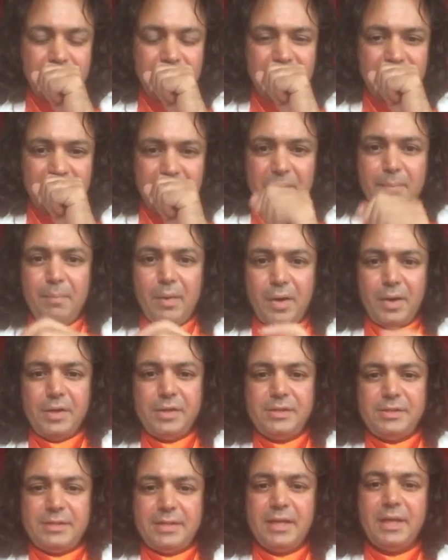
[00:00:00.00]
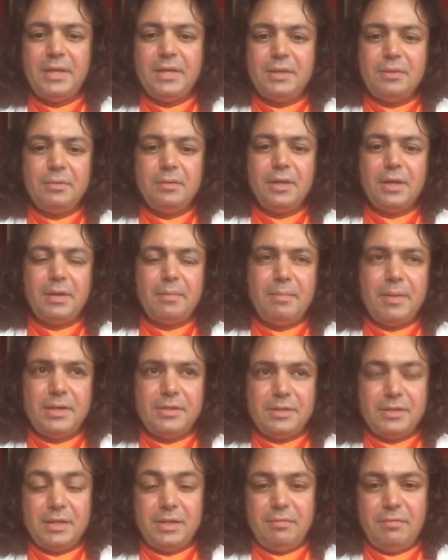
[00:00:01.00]
That body is telling you a lot of
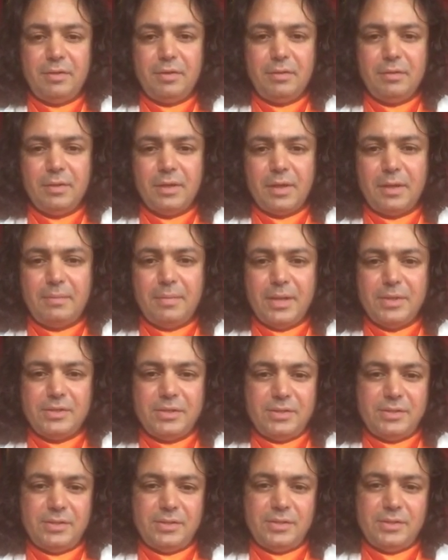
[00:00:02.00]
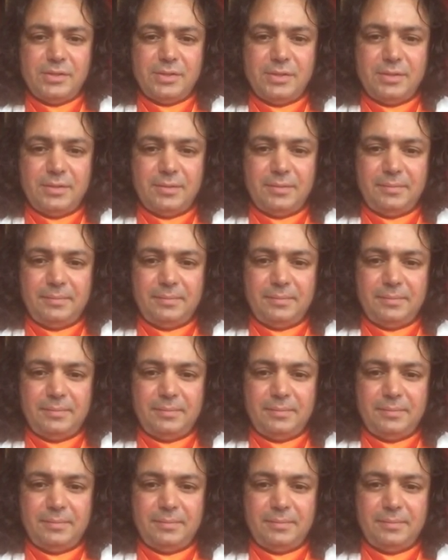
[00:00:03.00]
messages, giving you a lot of messages.